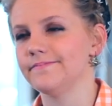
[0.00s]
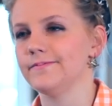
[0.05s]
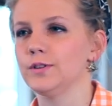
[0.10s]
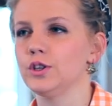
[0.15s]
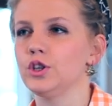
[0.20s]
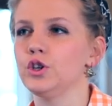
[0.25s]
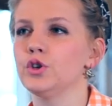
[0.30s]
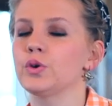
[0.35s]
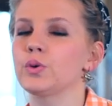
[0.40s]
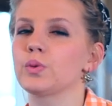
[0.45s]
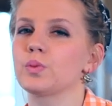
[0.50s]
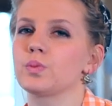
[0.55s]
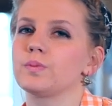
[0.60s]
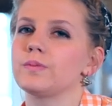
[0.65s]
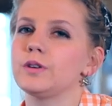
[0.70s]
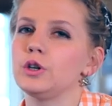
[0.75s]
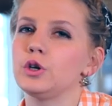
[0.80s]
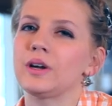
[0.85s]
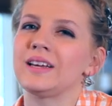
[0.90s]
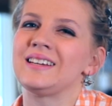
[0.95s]
you,
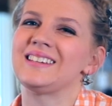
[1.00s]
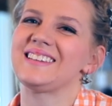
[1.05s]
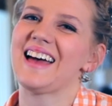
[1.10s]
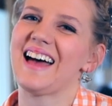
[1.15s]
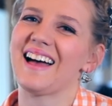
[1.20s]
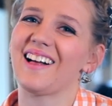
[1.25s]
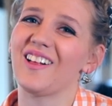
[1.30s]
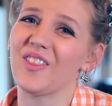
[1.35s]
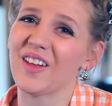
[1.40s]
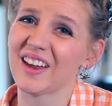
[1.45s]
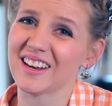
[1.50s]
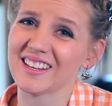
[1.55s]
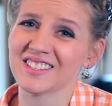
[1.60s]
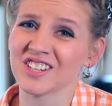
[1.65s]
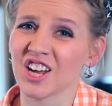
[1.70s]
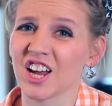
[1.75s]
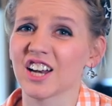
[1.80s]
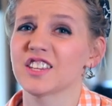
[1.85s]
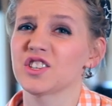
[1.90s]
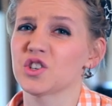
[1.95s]
you can tell that
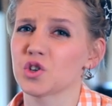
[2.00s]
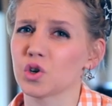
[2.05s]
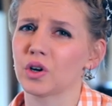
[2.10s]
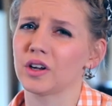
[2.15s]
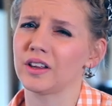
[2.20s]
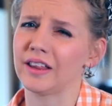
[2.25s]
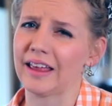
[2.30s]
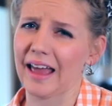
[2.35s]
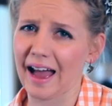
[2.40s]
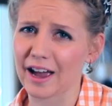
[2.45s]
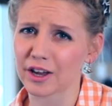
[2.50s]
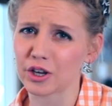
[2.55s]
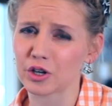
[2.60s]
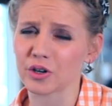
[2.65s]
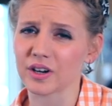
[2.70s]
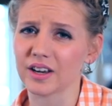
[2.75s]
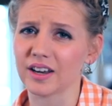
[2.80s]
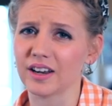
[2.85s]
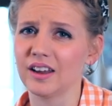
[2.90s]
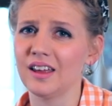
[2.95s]
it's not historically
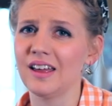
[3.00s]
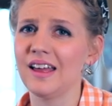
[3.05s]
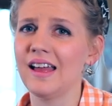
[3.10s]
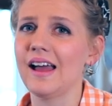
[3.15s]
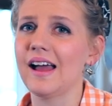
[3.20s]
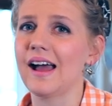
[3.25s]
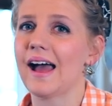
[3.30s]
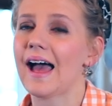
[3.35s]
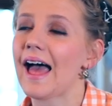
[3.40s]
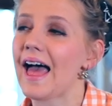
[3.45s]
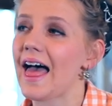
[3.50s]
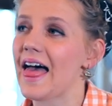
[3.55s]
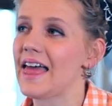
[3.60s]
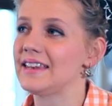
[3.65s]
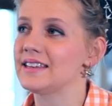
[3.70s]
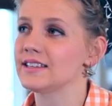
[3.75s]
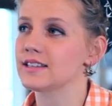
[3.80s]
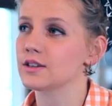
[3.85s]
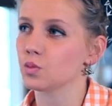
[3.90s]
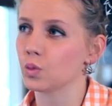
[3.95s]
accurate.
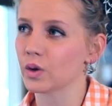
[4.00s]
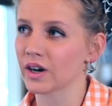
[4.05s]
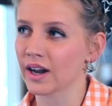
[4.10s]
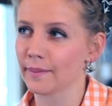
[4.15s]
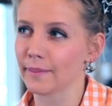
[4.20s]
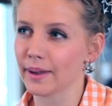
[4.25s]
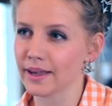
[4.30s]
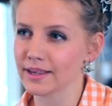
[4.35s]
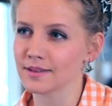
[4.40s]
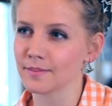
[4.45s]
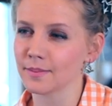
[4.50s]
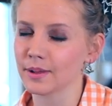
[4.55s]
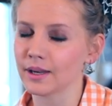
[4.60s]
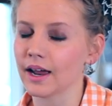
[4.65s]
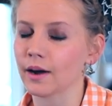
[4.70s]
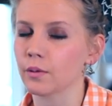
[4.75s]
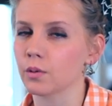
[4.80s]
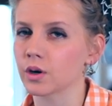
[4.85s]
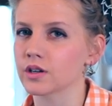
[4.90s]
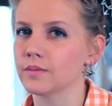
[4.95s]
And when I make something,
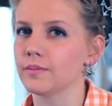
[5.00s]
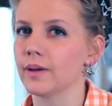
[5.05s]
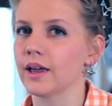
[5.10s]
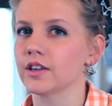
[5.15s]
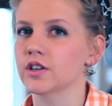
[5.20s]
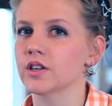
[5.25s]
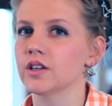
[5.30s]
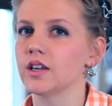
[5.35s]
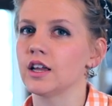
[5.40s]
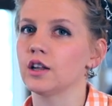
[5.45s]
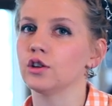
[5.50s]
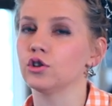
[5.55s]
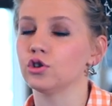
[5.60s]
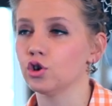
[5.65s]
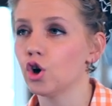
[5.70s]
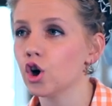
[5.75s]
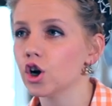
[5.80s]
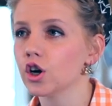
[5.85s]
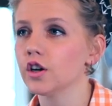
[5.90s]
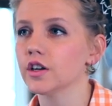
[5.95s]
I want to make it
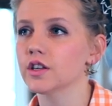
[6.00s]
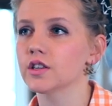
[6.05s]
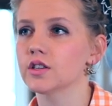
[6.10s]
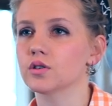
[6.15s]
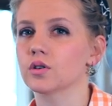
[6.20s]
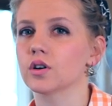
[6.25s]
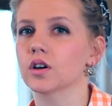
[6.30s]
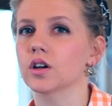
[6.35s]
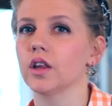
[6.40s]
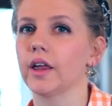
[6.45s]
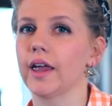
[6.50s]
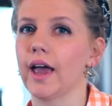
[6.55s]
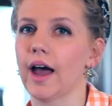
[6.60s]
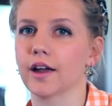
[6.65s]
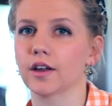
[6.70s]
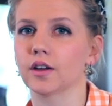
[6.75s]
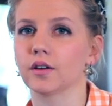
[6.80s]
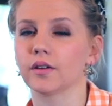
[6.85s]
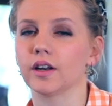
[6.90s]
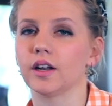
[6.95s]
look historically
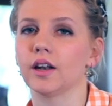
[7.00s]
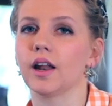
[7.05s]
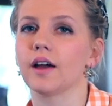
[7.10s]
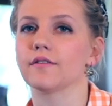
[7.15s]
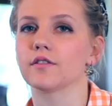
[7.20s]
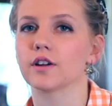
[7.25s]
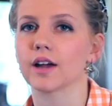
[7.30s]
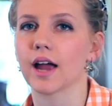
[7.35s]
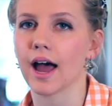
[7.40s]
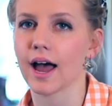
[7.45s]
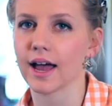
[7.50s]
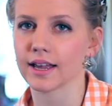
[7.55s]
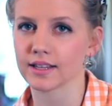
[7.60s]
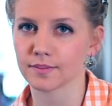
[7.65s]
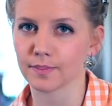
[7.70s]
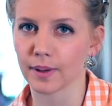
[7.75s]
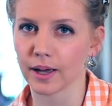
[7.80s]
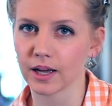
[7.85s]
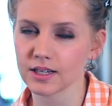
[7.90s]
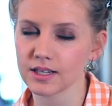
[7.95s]
accurate in every
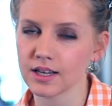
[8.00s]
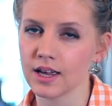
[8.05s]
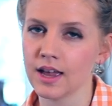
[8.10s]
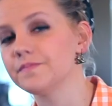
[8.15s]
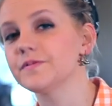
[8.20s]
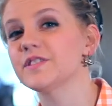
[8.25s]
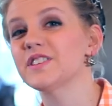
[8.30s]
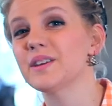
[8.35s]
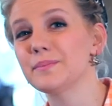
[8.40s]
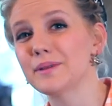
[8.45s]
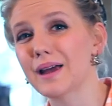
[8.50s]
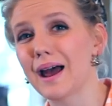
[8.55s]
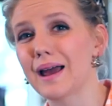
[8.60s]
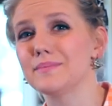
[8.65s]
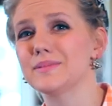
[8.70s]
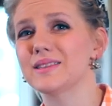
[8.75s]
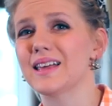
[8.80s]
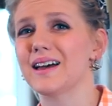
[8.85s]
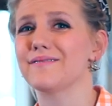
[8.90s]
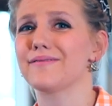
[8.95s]
aspect.
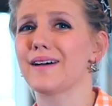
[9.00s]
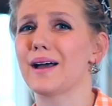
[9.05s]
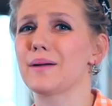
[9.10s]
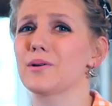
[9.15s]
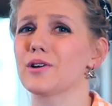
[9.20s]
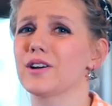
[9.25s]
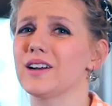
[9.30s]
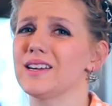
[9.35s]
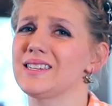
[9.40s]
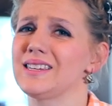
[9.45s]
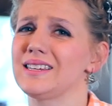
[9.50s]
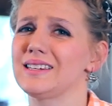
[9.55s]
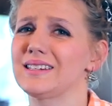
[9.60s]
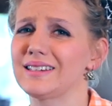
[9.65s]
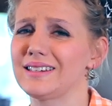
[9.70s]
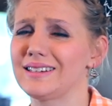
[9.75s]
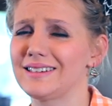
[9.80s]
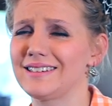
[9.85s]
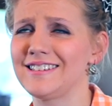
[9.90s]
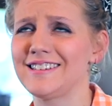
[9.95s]
Sometimes that fiber
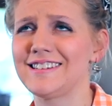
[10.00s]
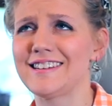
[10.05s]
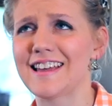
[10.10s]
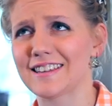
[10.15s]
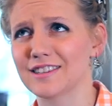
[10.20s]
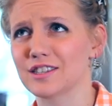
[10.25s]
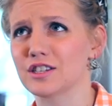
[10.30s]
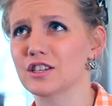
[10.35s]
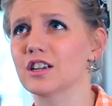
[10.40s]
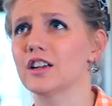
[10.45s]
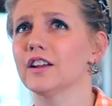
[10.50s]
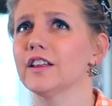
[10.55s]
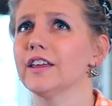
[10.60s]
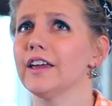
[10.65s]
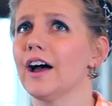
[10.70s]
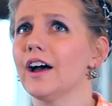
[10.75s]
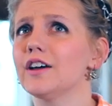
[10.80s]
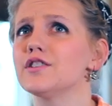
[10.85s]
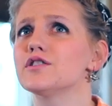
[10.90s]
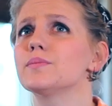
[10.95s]
isn't
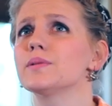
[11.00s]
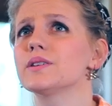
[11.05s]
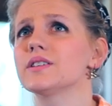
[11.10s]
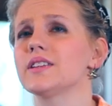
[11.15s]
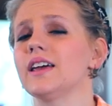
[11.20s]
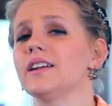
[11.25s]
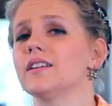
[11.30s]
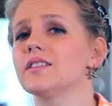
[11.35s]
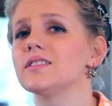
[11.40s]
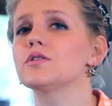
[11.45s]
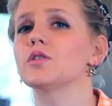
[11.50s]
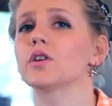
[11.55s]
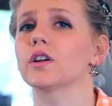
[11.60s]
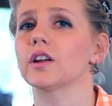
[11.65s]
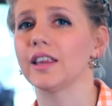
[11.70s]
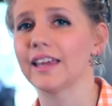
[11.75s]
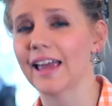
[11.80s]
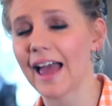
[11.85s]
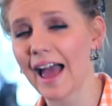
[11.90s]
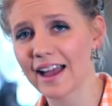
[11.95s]
necessarily 100%
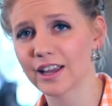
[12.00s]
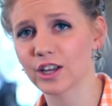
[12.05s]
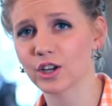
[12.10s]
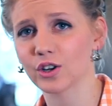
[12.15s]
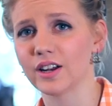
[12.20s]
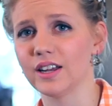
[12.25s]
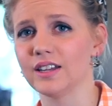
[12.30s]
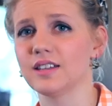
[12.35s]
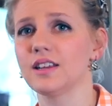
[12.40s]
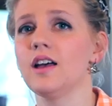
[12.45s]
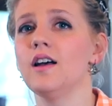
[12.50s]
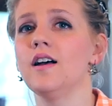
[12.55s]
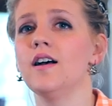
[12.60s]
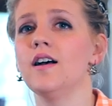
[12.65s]
historically accurate,